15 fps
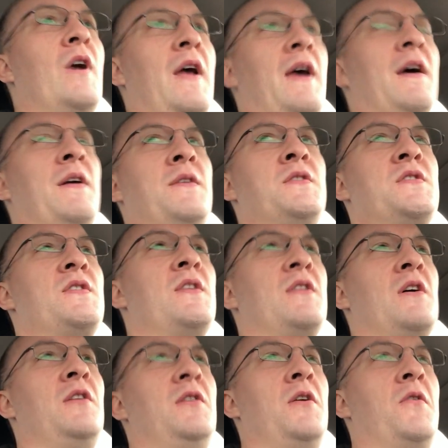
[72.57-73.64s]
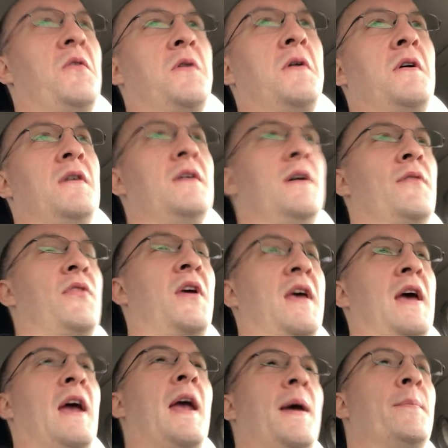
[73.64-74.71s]
And the lore of the
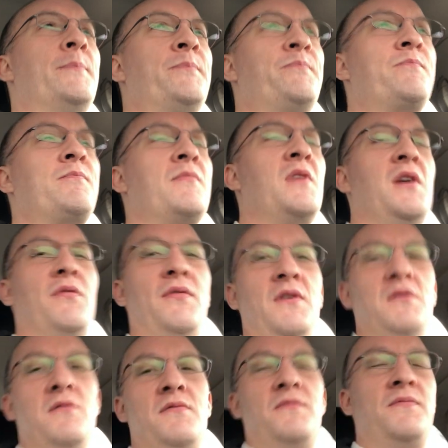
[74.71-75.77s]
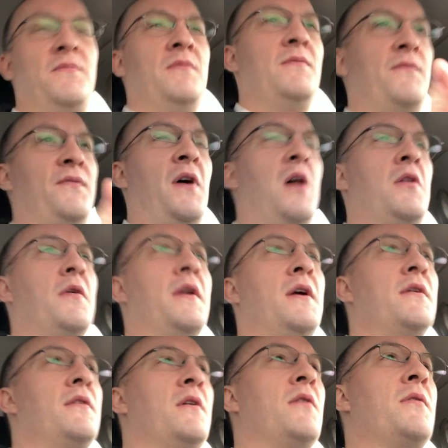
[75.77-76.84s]
game, if you've followed
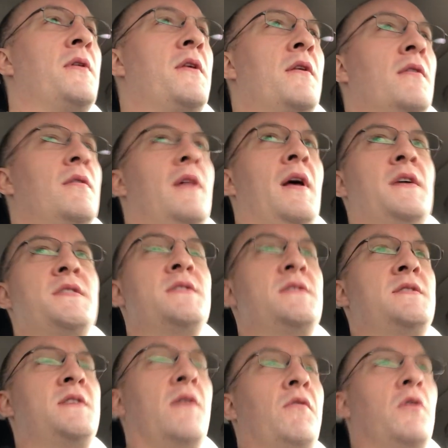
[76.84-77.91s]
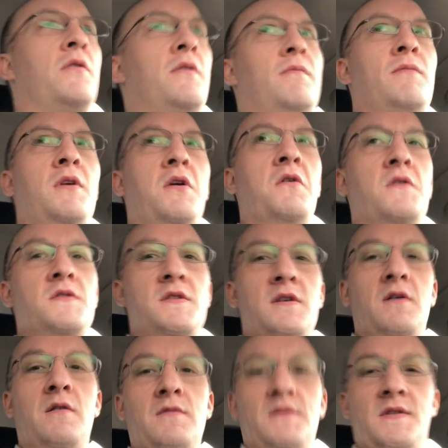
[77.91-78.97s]
it over the last several years
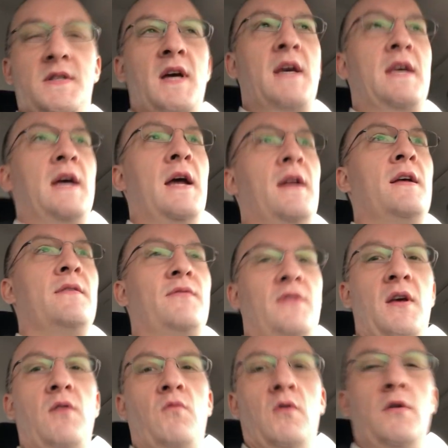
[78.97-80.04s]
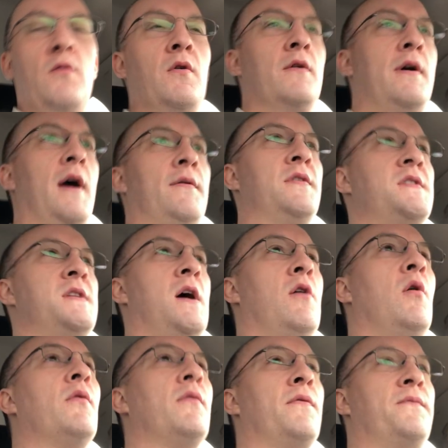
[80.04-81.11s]
or decade, I think World of Warcraft is now
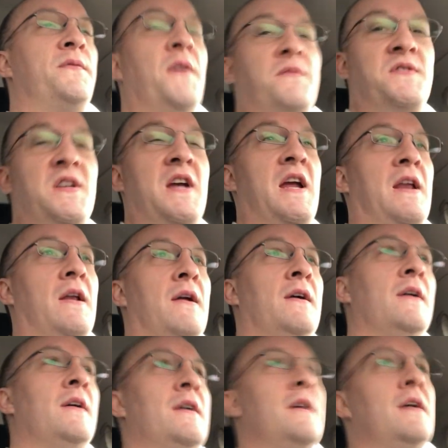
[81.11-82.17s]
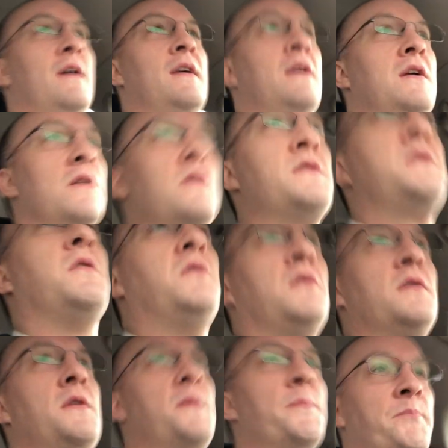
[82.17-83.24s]
over 15 years
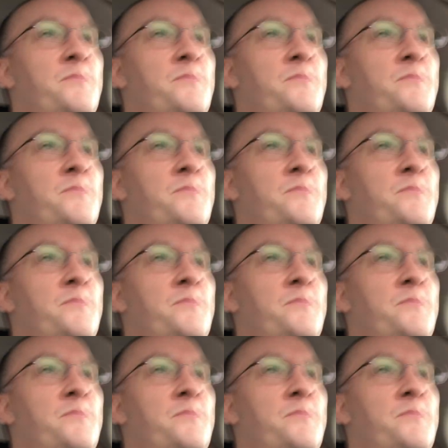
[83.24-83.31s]
old.